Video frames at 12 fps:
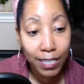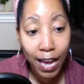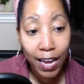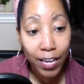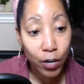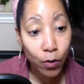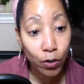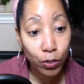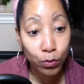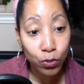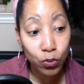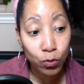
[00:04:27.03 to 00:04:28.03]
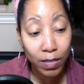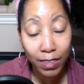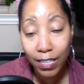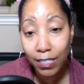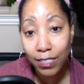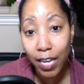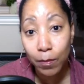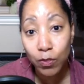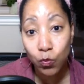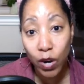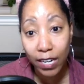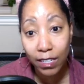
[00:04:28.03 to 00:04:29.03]
guy here on YouTube, I think his name is
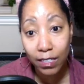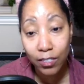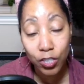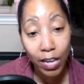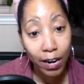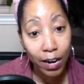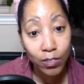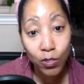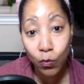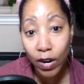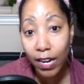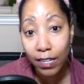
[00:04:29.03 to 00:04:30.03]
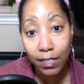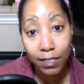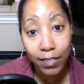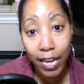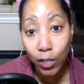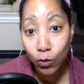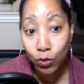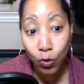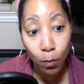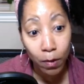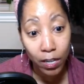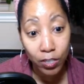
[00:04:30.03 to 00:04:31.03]
Randy. Shout out to Randy. Thank you
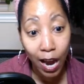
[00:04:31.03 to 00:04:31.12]
so much.